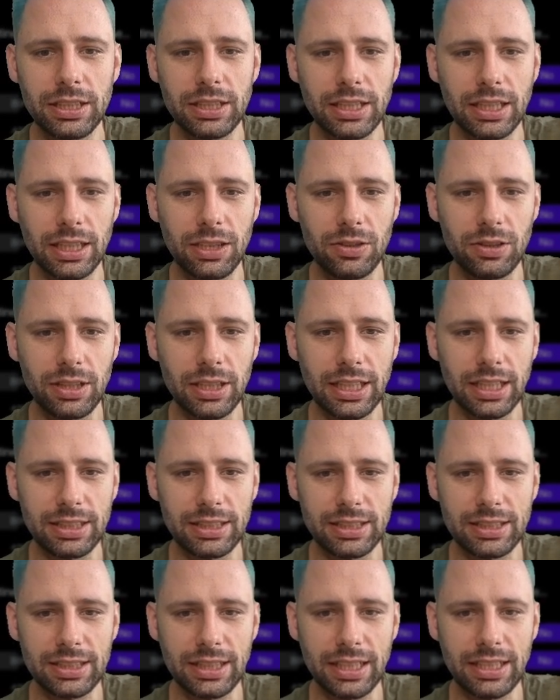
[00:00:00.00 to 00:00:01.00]
Now
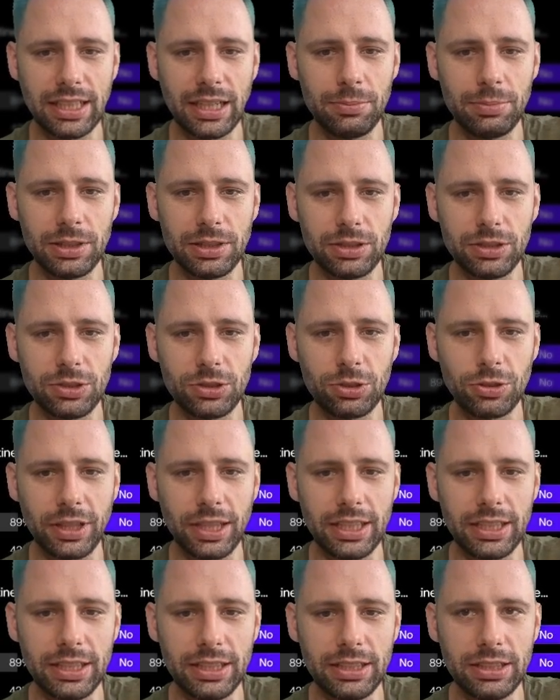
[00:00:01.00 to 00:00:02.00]
let's enable
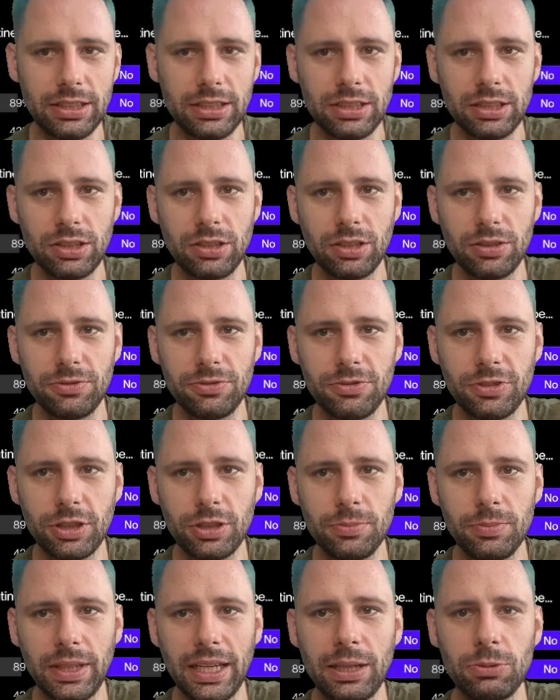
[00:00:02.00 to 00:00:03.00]
trading,
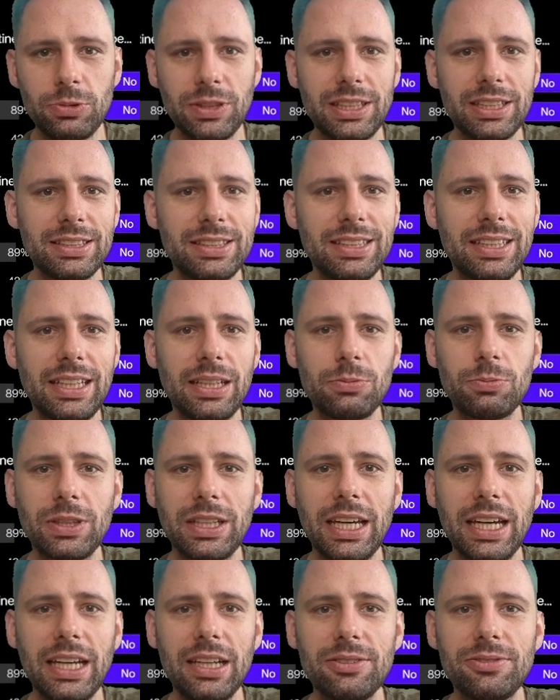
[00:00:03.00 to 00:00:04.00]
confirm, and we can see that we
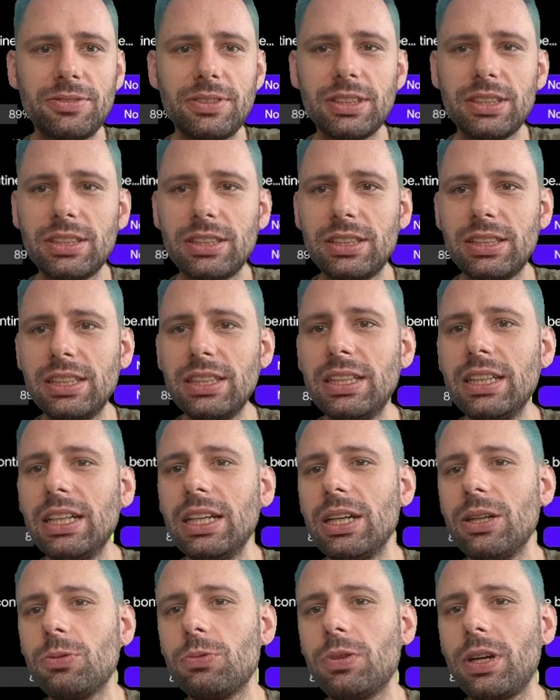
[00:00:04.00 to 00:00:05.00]
have the
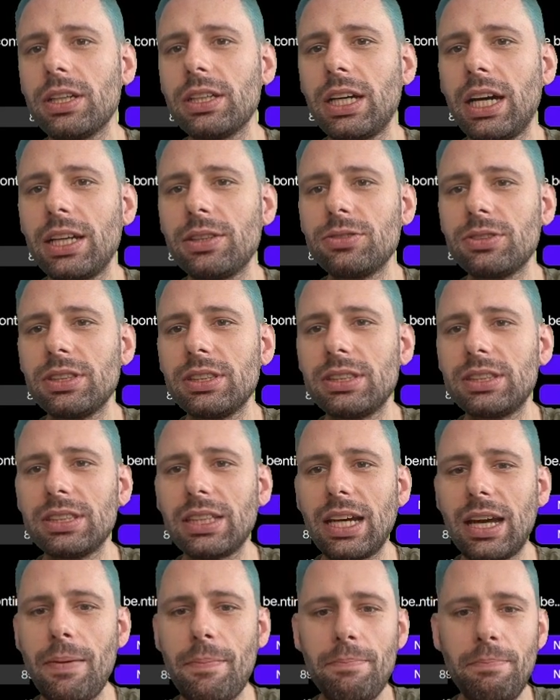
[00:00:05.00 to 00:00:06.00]
100
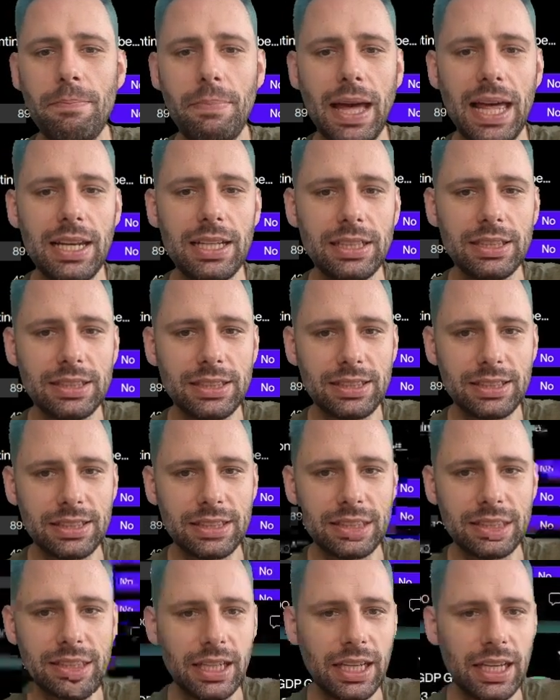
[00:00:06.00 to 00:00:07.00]
balance,
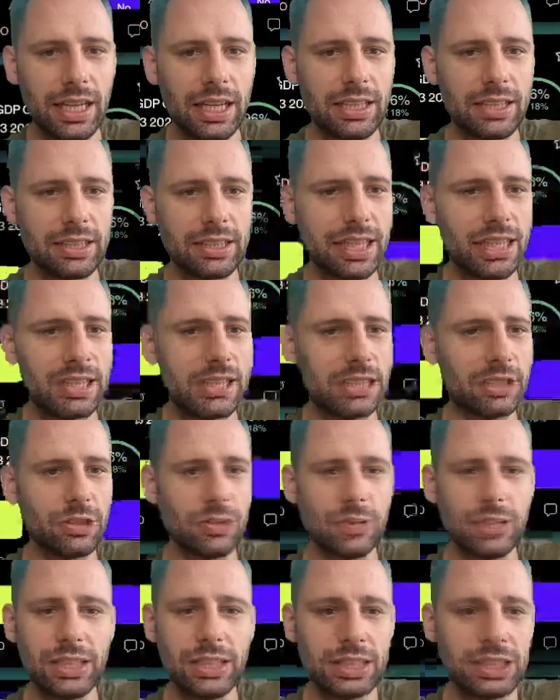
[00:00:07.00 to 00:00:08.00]
and then
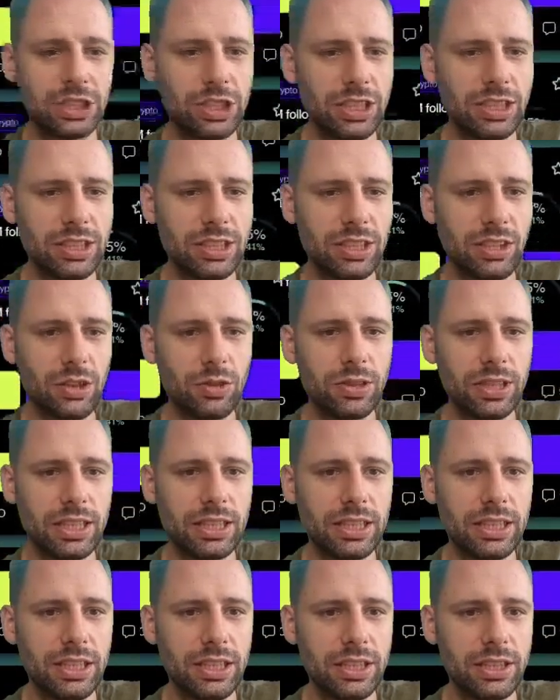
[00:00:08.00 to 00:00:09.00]
we can just go
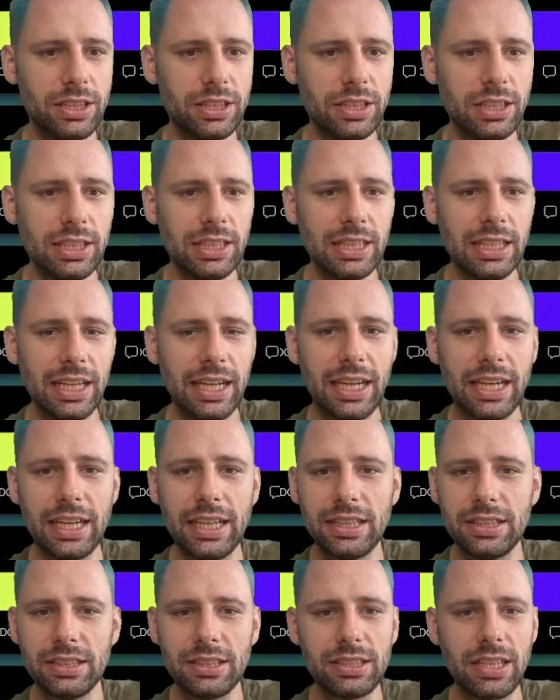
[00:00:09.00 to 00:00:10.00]
in here
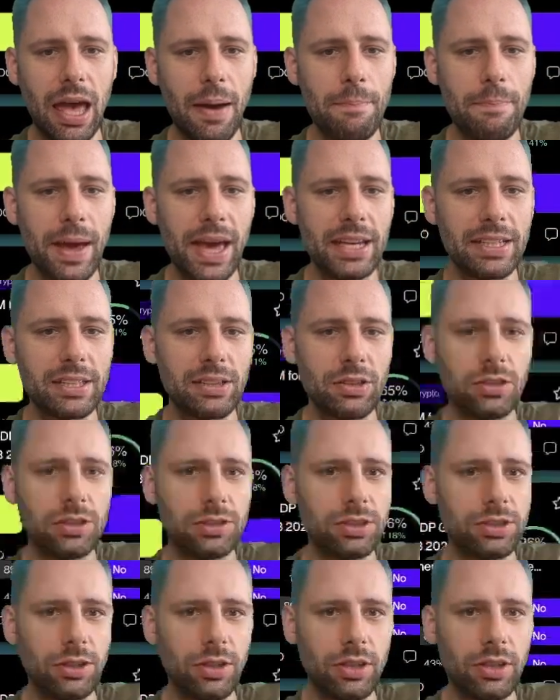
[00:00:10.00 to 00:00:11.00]
and bet on
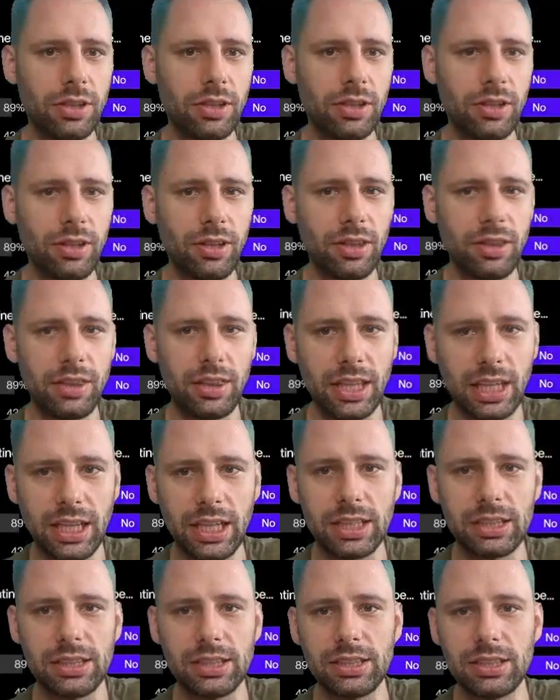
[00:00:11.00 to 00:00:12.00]
certain
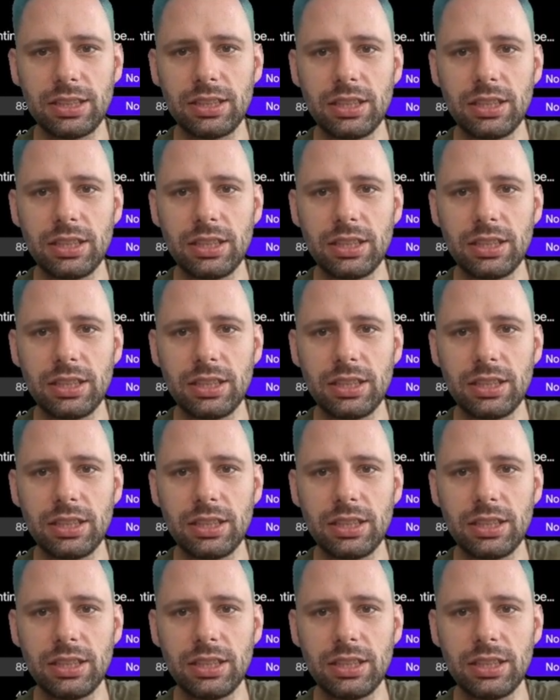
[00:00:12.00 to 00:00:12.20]
things.